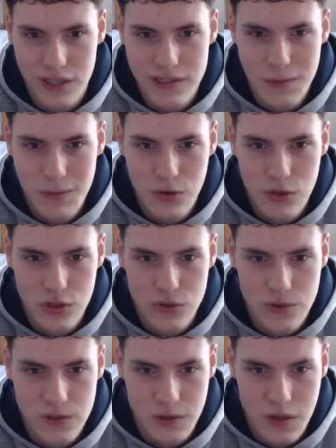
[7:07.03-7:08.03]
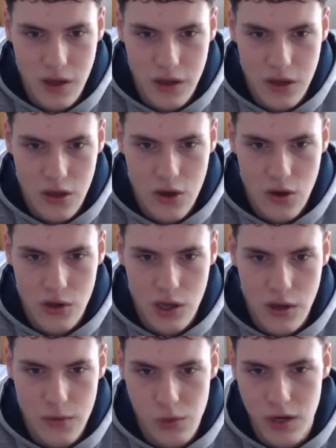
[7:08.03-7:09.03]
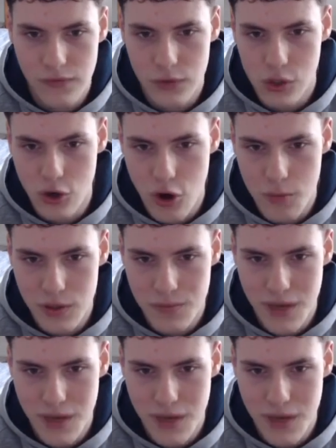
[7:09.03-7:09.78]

And typically you can do something like, okay, whenever you copy,